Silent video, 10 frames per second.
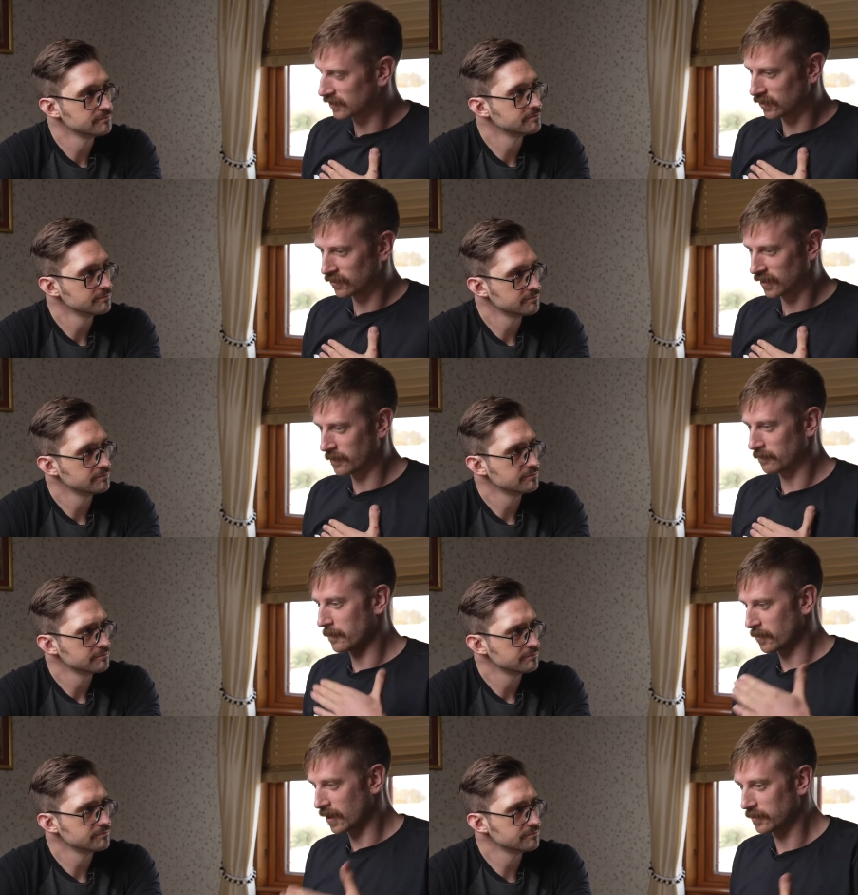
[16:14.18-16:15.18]
Speaker 1: you know, and I'm,
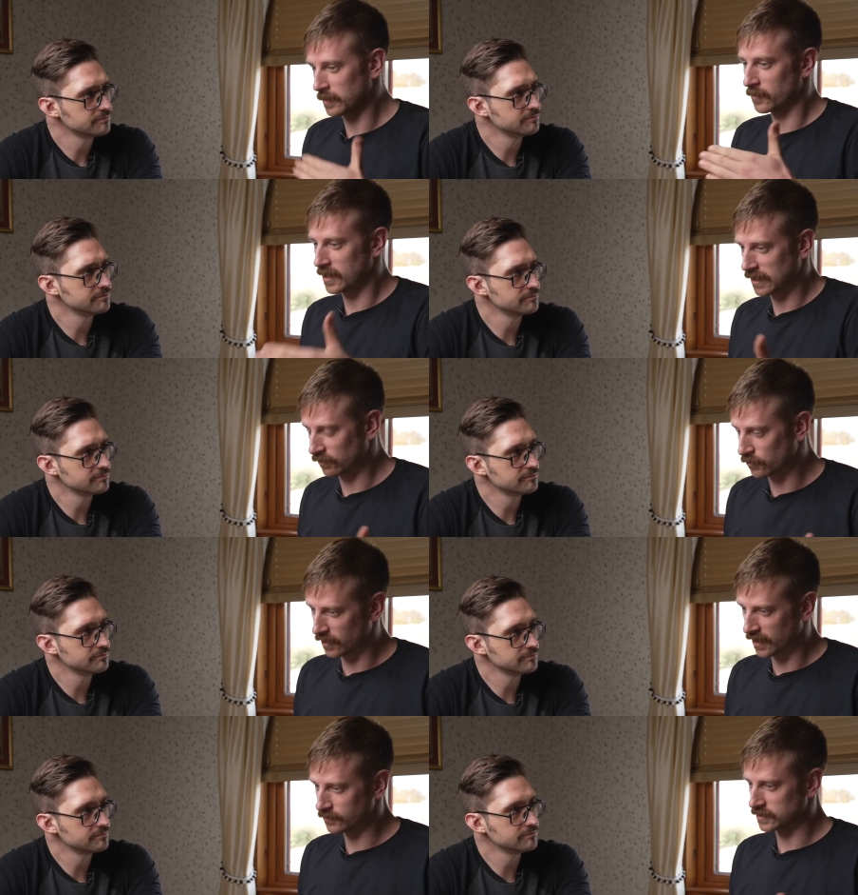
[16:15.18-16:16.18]
I'm proud to be breaking through
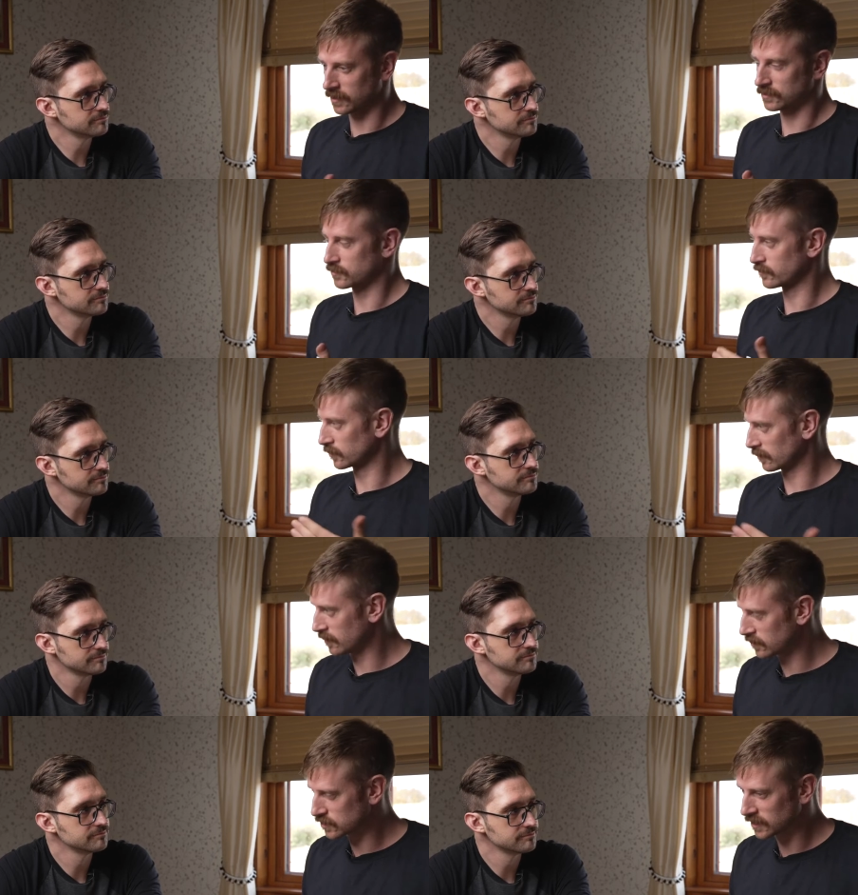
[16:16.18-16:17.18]
that with Doctors for Nuclear
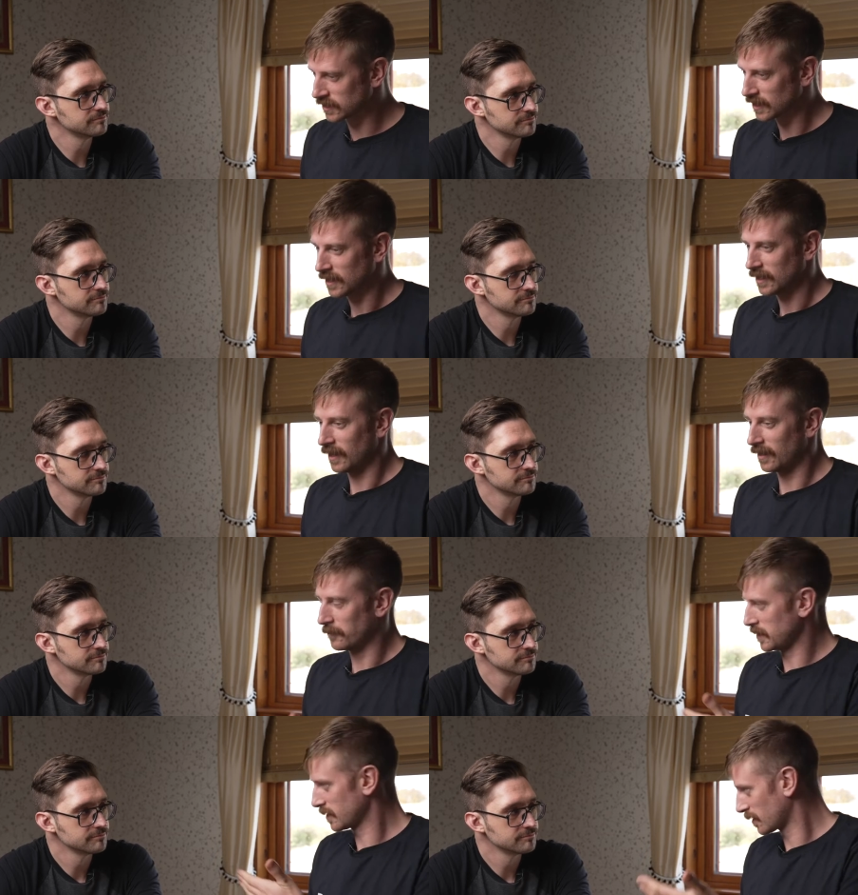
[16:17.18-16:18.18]
Energy
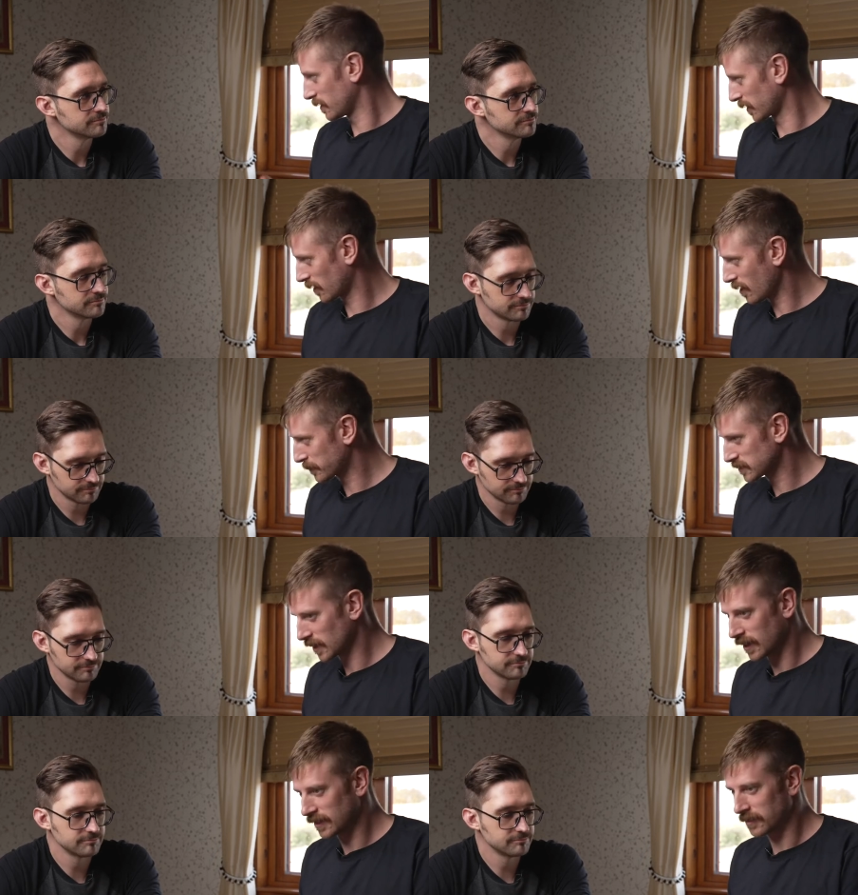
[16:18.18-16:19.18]
um, be that on the cop
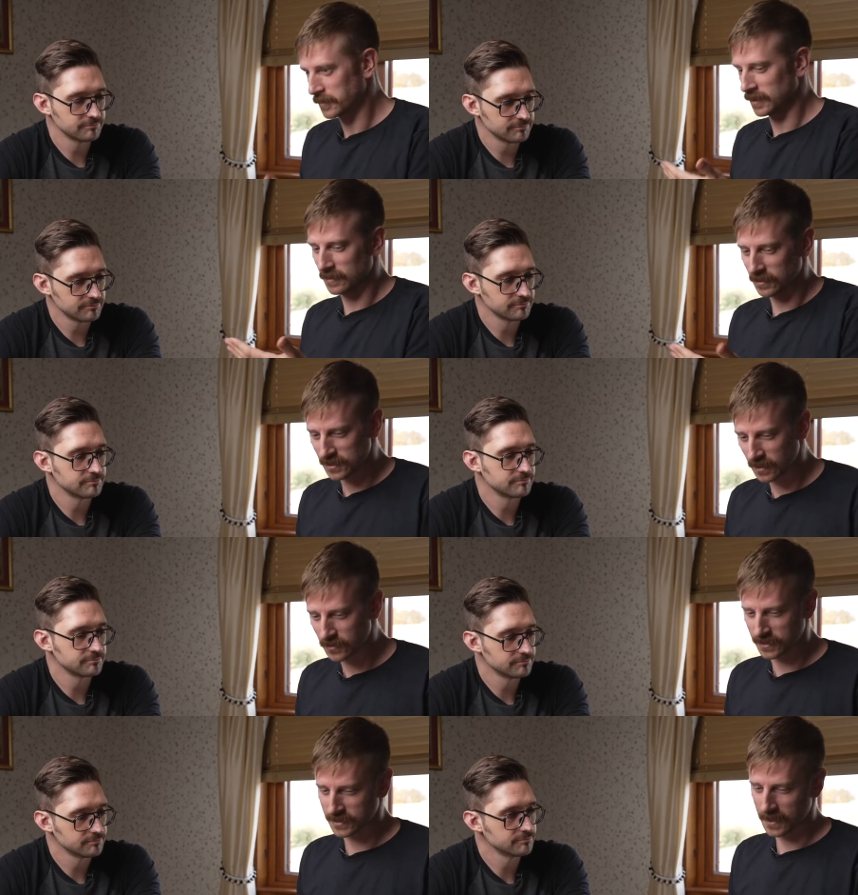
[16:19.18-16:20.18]
side. I mean, there's
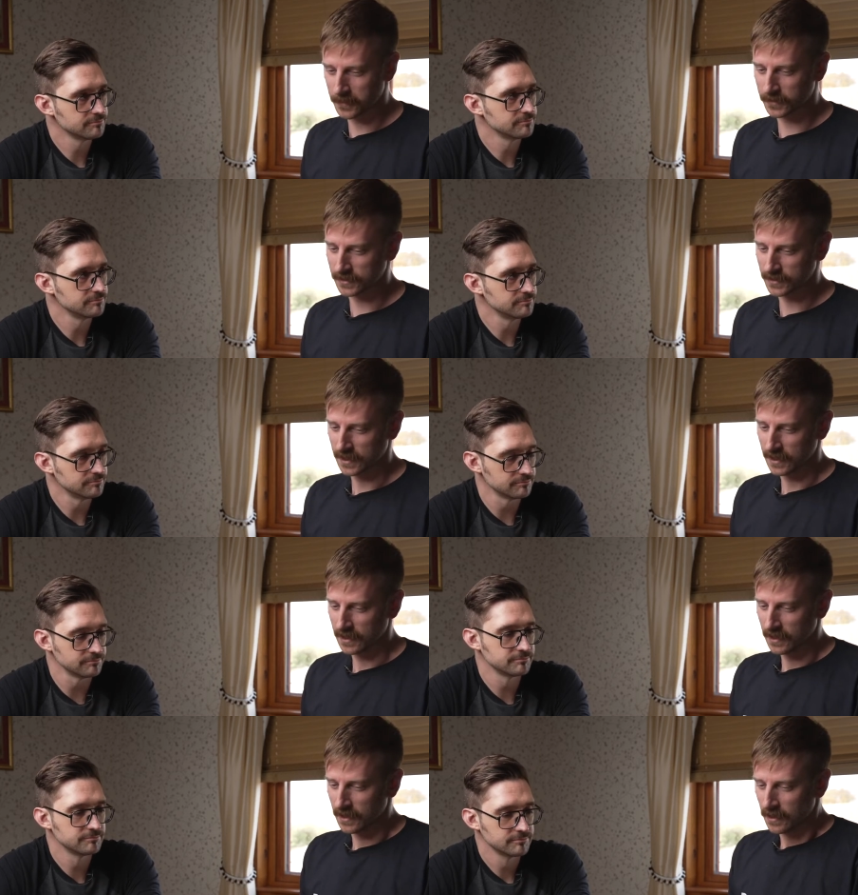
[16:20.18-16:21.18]
other
Speaker 2: examples. Hmm.
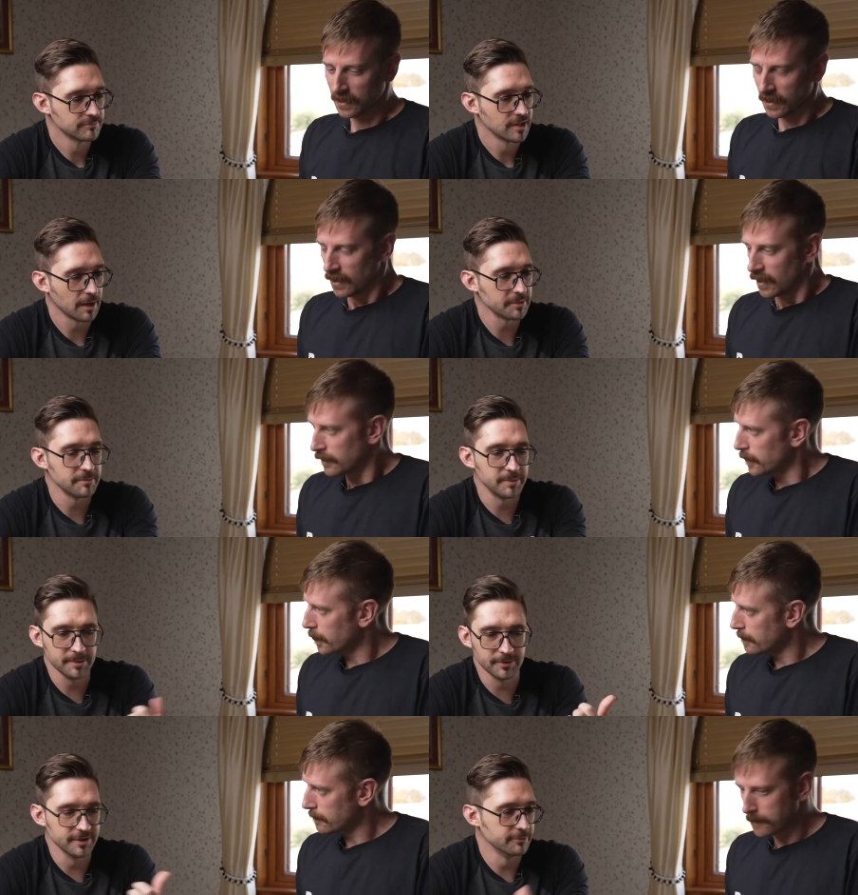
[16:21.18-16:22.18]
How many
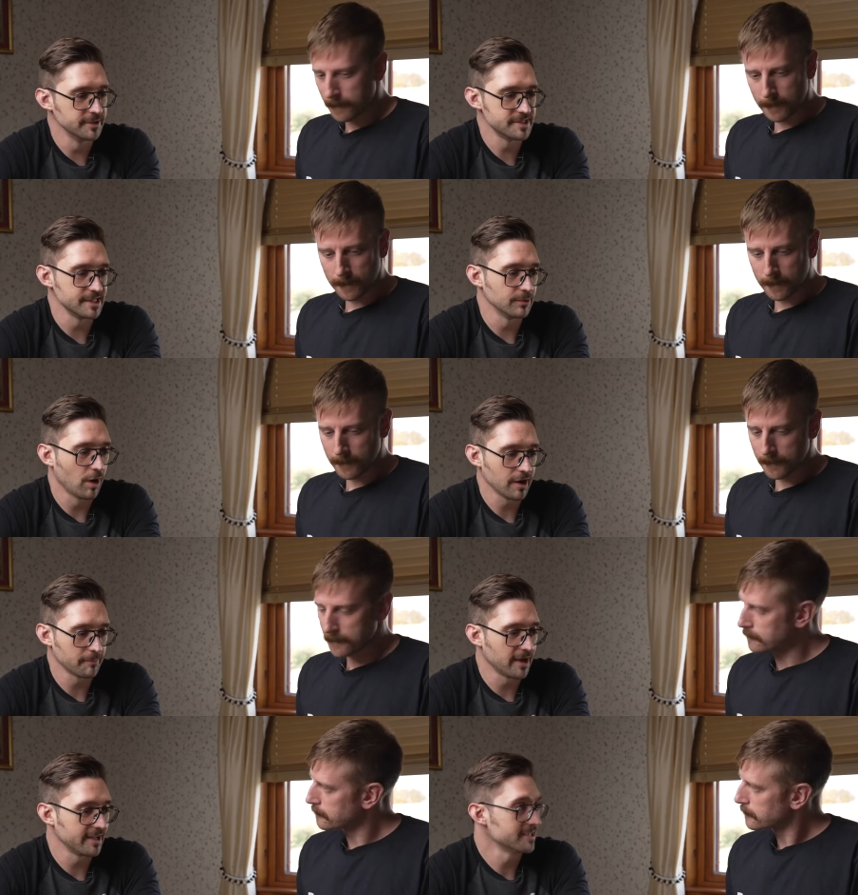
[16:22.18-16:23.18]
people did we see
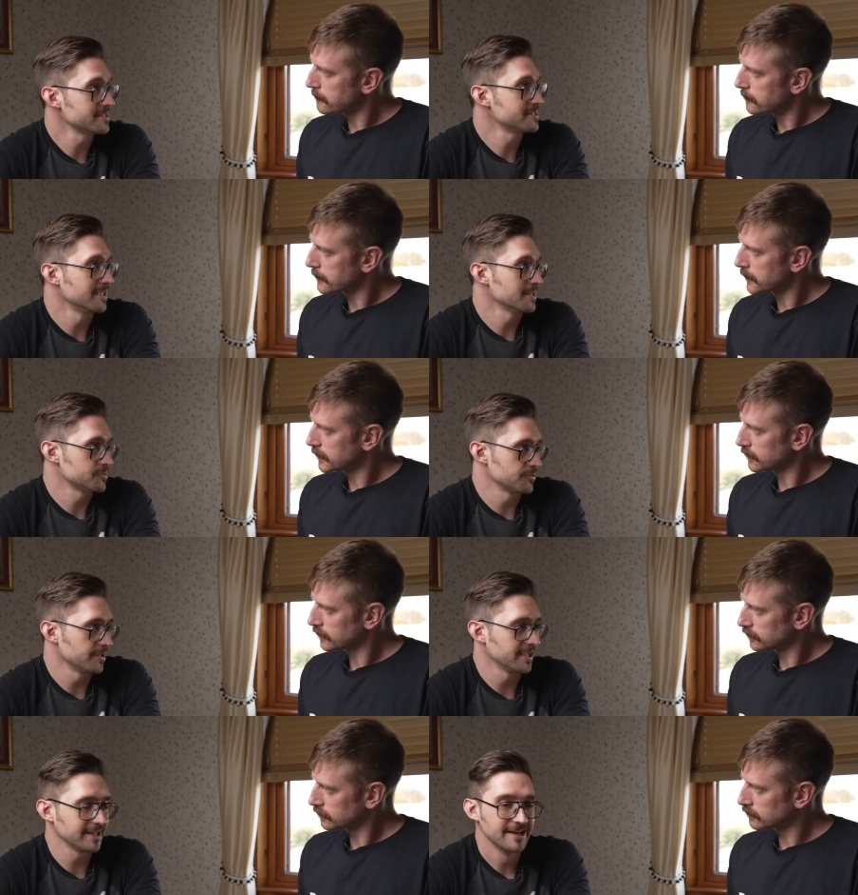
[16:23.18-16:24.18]
walk by us
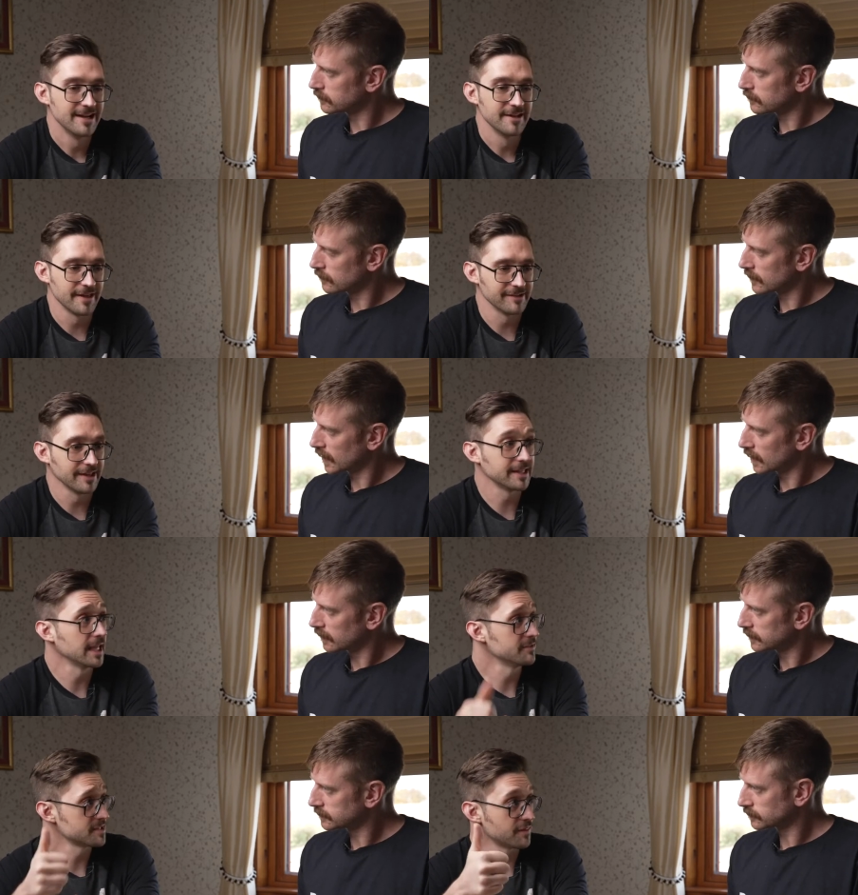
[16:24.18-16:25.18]
yesterday that like
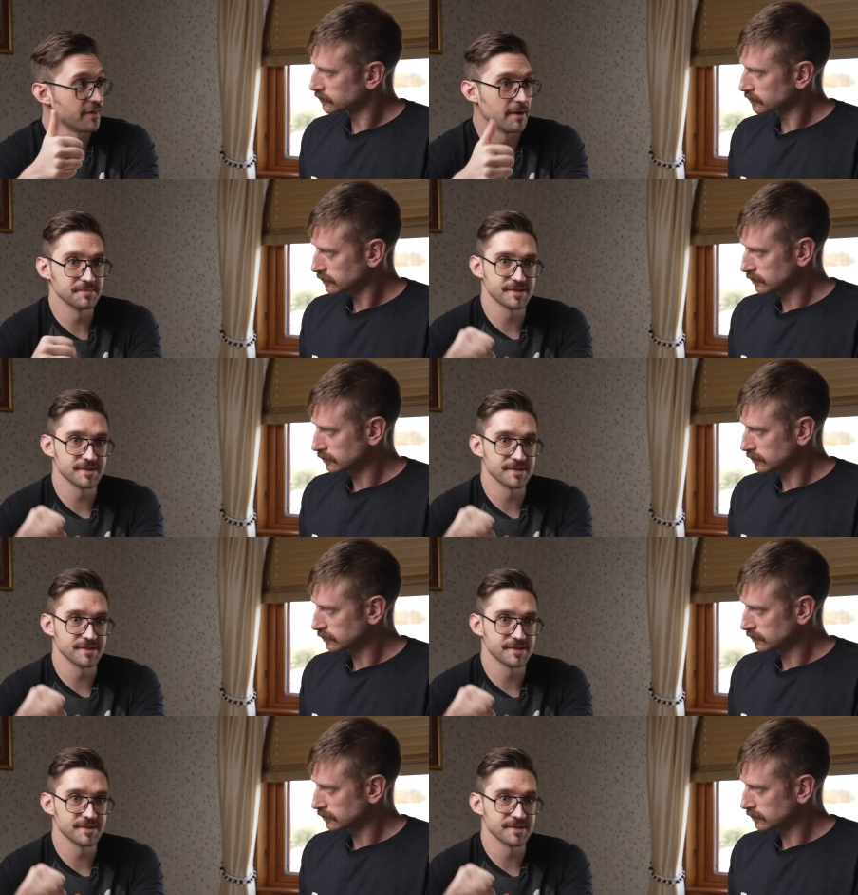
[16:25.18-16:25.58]
gave us the thumbs